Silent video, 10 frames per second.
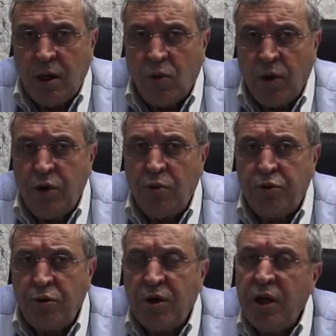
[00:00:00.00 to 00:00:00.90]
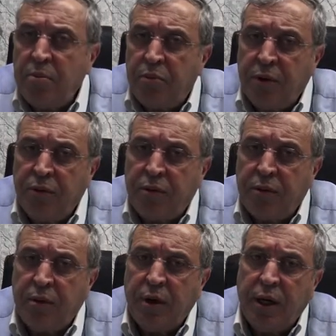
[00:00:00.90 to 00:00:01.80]
When you put an implant
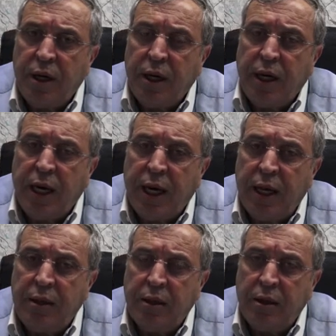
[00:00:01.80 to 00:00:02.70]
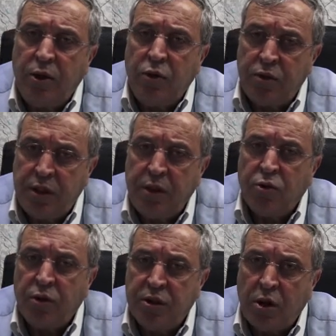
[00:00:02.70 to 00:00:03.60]
and you see the
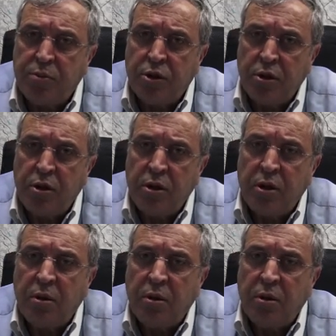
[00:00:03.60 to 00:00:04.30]
resorption,